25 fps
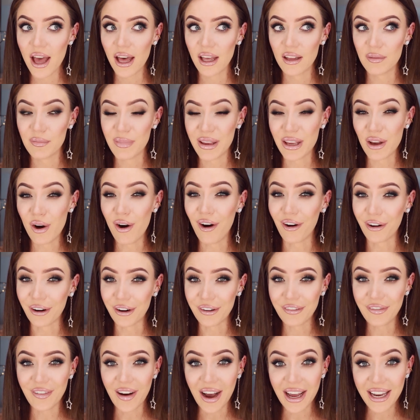and being
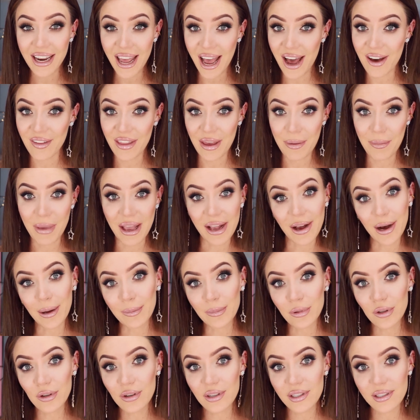horrified at how their
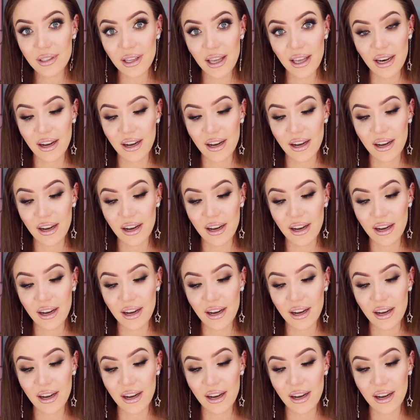makeup looks,